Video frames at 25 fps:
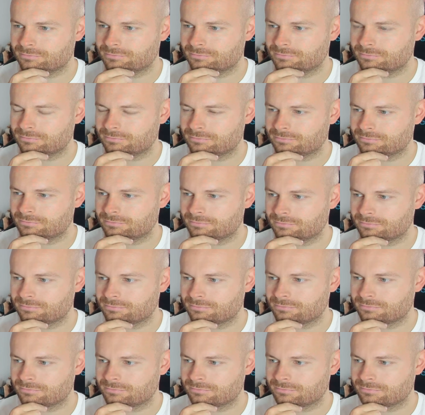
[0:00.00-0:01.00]
We might
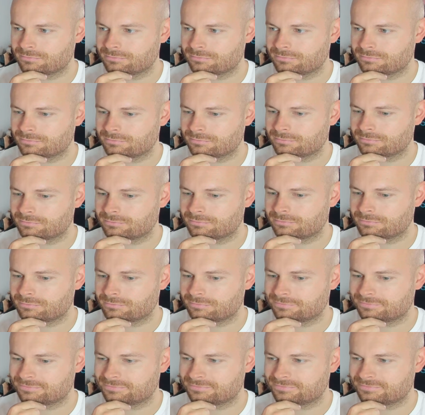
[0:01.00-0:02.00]
get an above
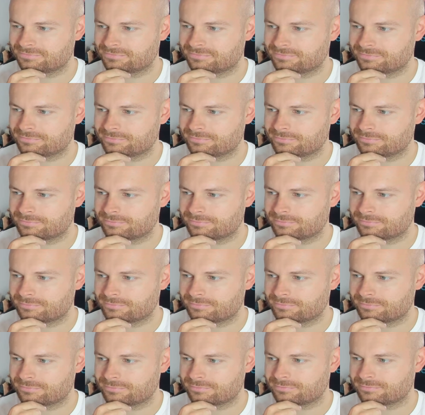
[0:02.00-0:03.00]
average rainfall,
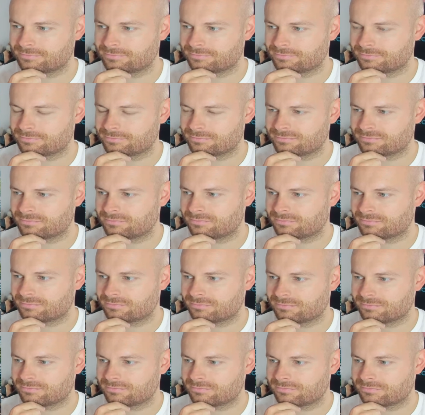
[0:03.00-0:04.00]
which will grow
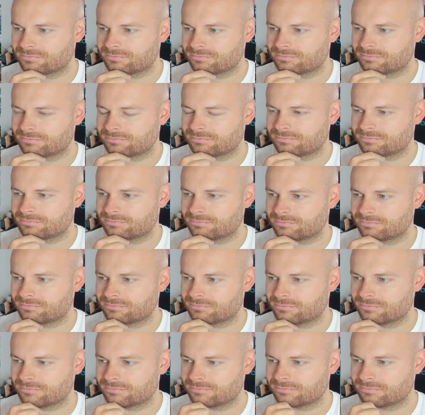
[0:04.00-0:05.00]
um,
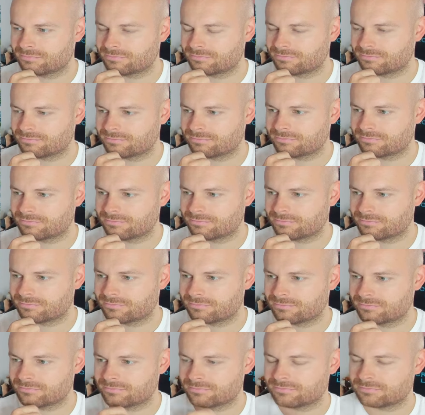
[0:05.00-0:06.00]
lots of grass and
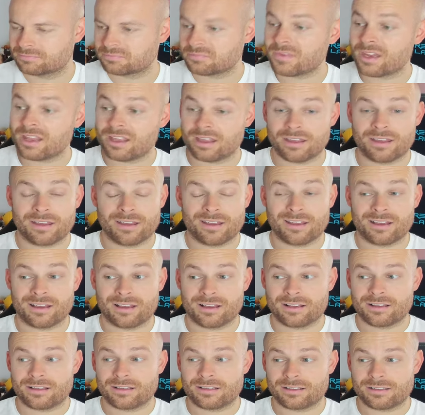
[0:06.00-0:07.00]
have, fill all the
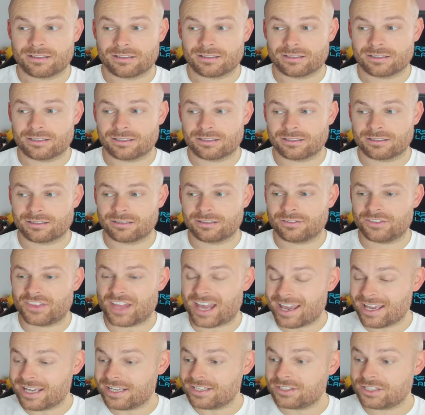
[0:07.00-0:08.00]
dams.
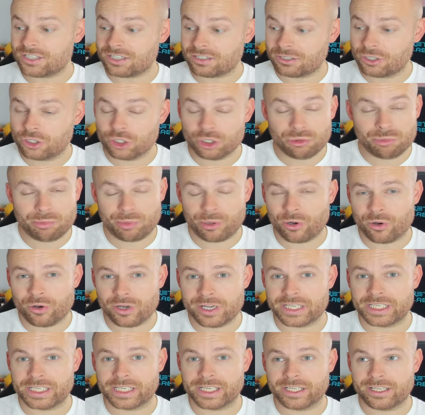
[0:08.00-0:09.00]
That is a good
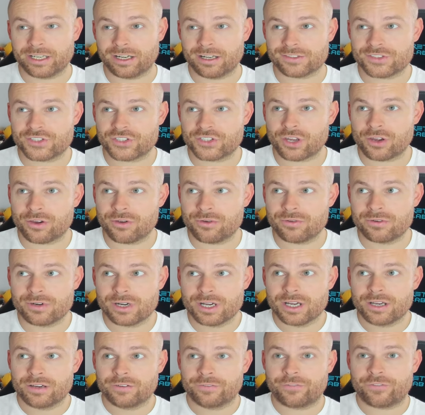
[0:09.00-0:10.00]
point.
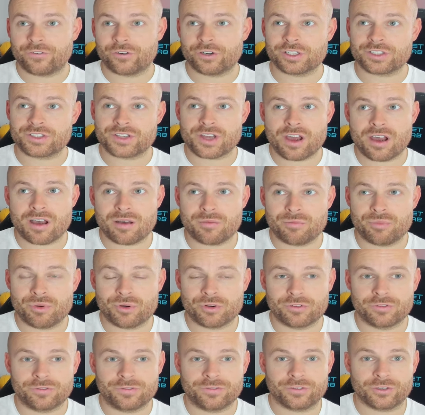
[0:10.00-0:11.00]
So, for
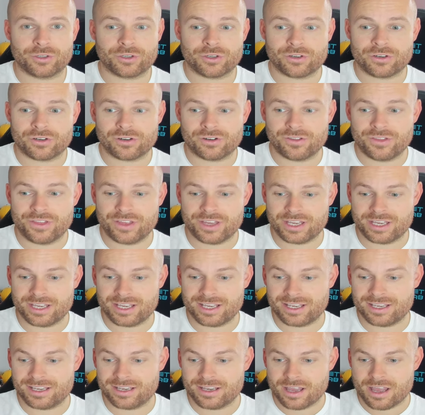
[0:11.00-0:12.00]
example, for
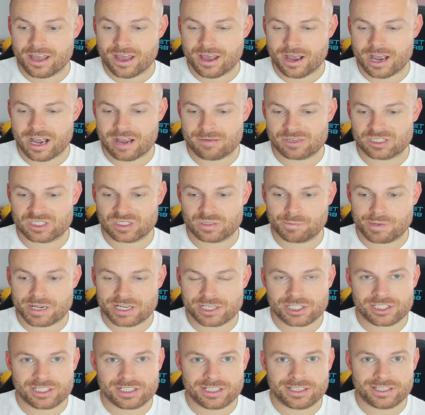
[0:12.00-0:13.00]
the um,
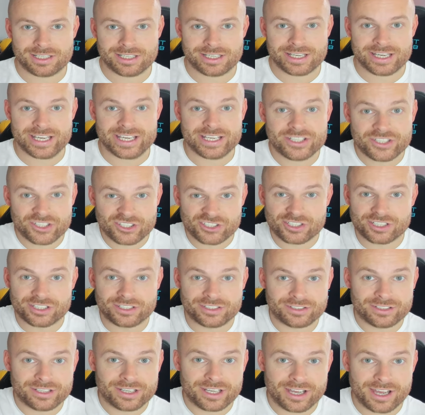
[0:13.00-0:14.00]
especially the
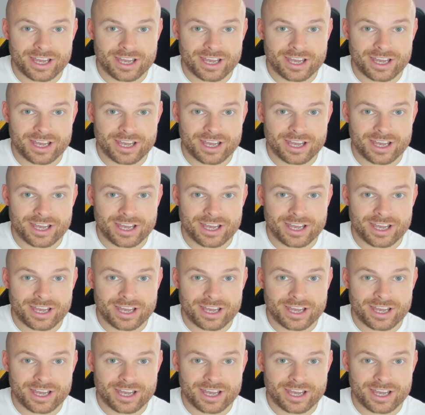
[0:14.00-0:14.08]
eastern